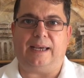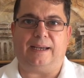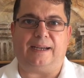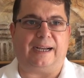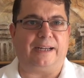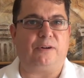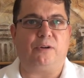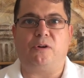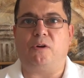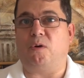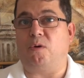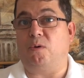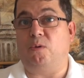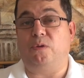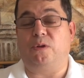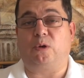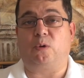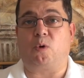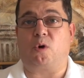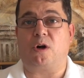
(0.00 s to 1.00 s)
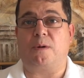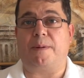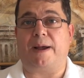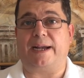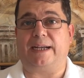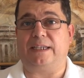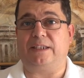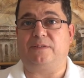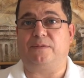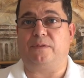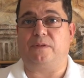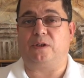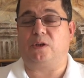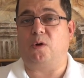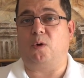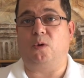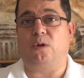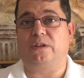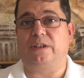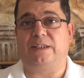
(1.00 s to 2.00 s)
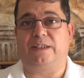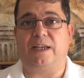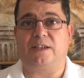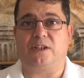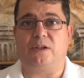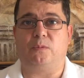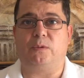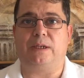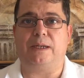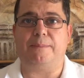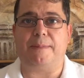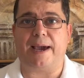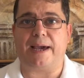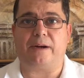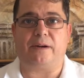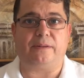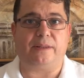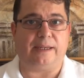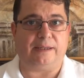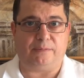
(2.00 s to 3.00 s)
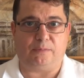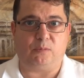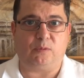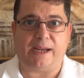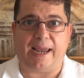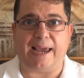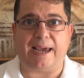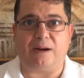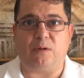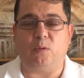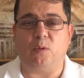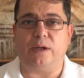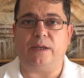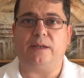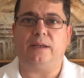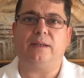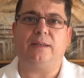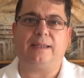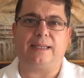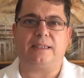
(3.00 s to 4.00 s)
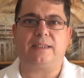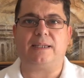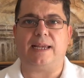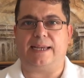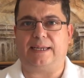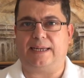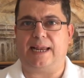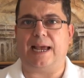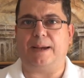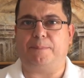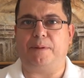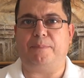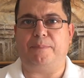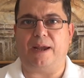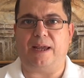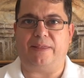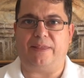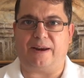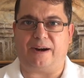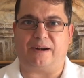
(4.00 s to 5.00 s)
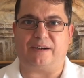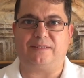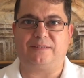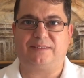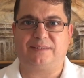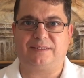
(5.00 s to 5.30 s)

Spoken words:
I don't know who the quarterback is for the Colts. It doesn't really matter. They can't win. Let's take Tampa Bay there.